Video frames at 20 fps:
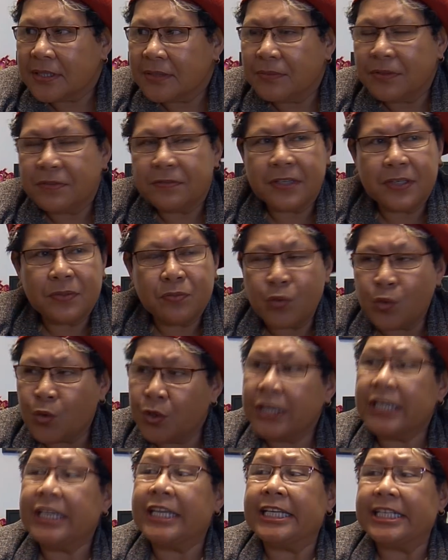within
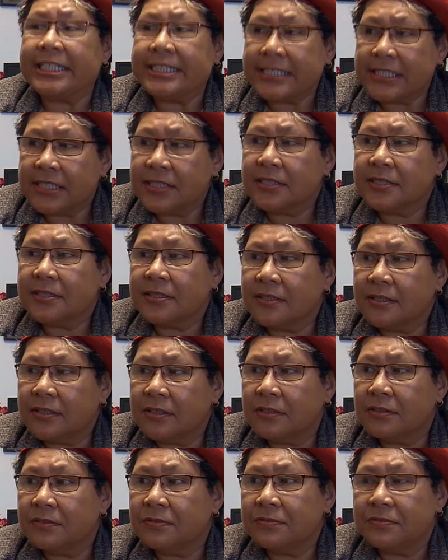walking distance
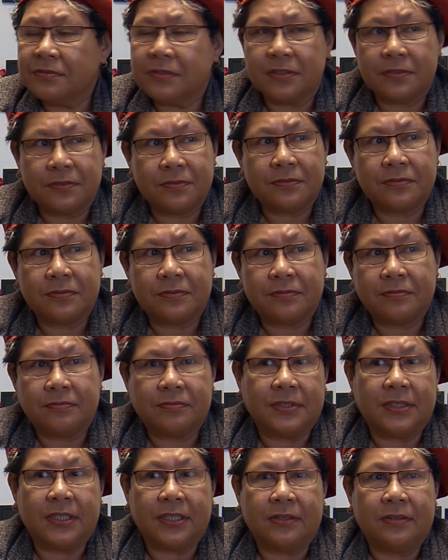of, of
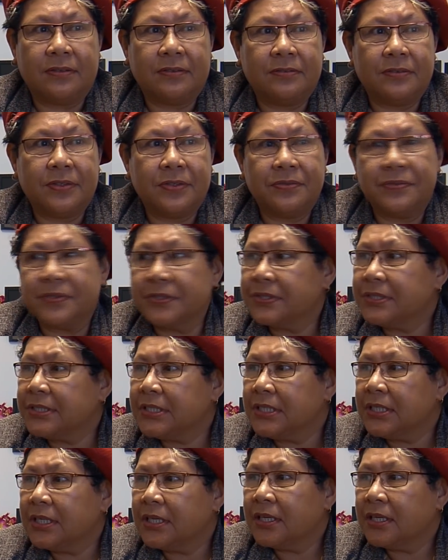you know, university,